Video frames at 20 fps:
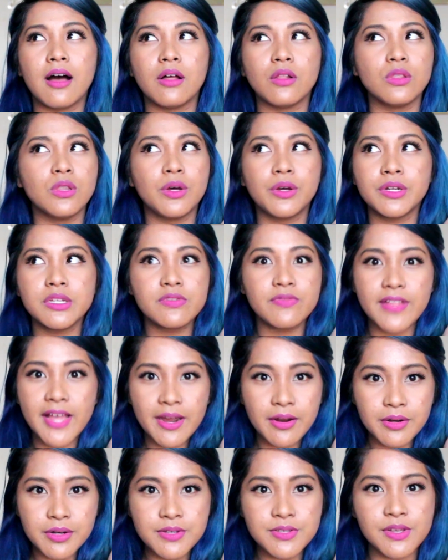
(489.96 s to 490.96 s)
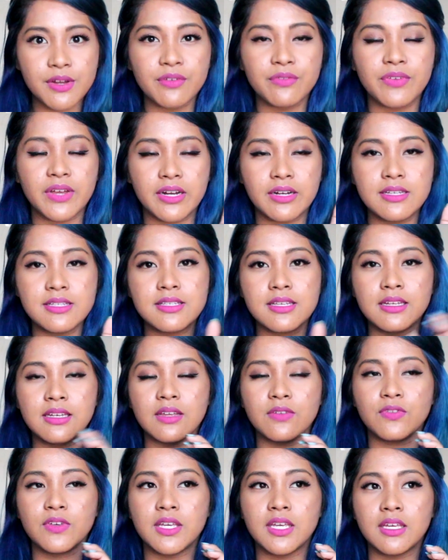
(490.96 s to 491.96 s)
lotus flowers are very
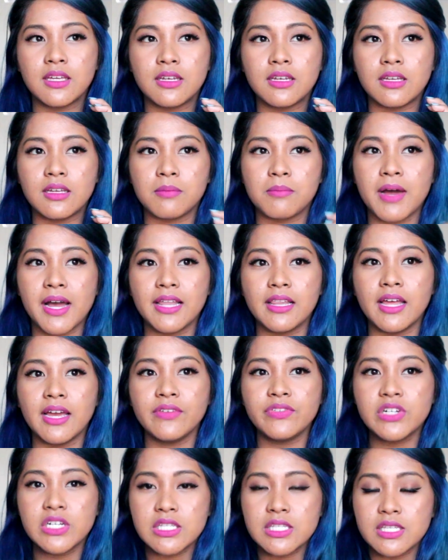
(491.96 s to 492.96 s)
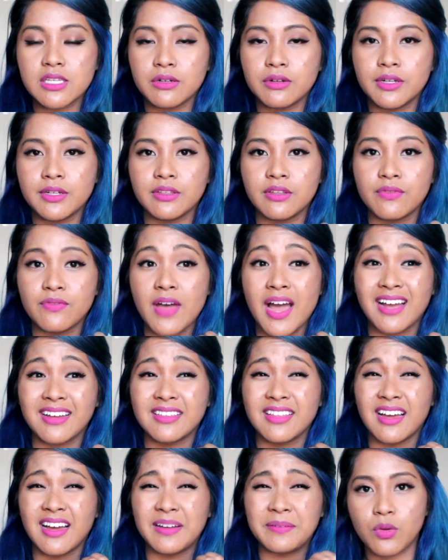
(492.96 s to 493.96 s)
significant in my life considering the fact
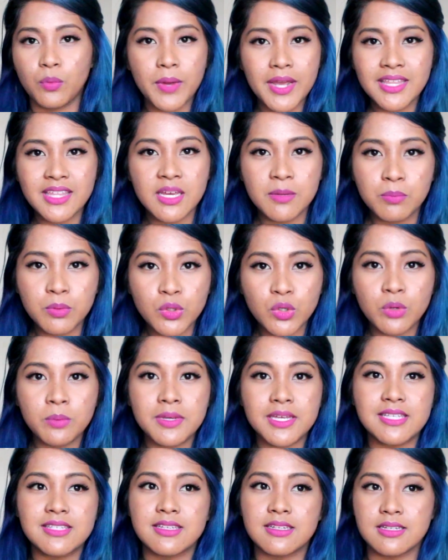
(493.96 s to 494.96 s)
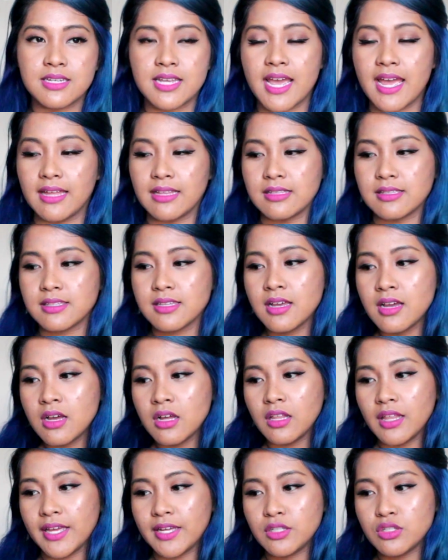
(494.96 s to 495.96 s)
that the way they bloom is intense.
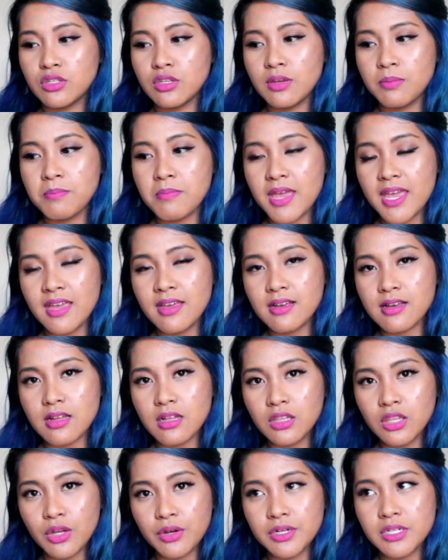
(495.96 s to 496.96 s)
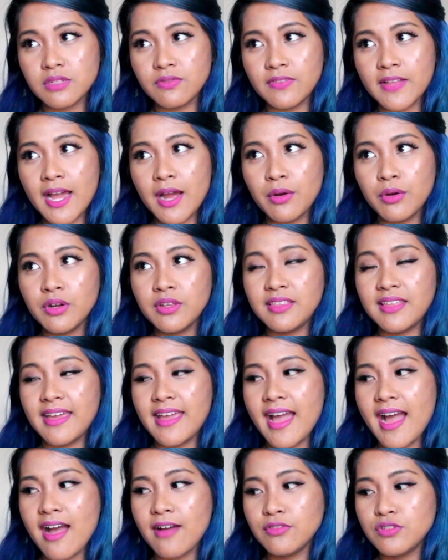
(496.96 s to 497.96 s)
Like to make a lotus flower, they
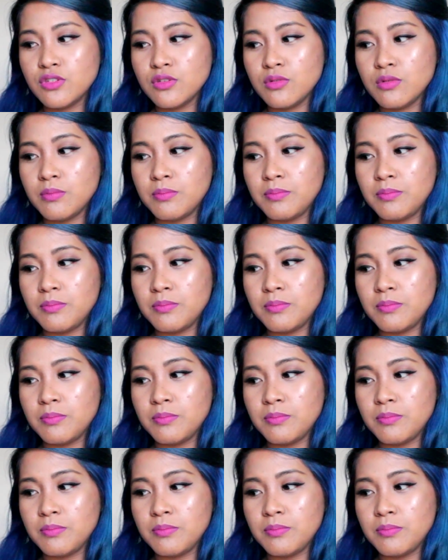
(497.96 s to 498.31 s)
have to